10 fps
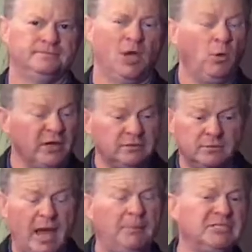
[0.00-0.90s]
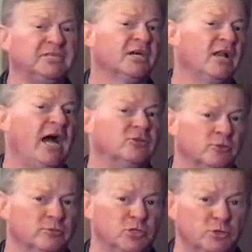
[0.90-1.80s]
Oh, it happens in the
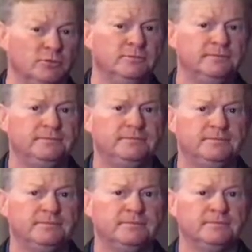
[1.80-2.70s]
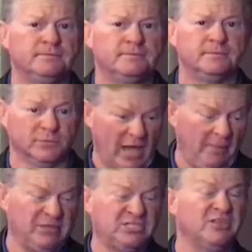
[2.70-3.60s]
classroom too. It
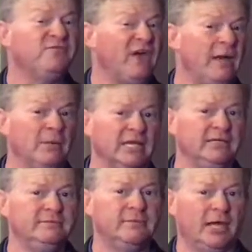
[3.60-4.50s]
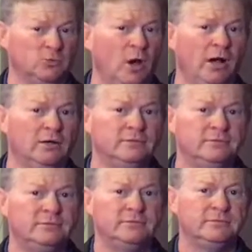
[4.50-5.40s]
happens in the family as well.
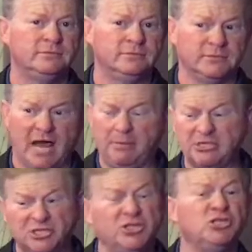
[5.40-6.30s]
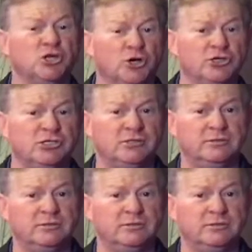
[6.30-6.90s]
It happens in the church.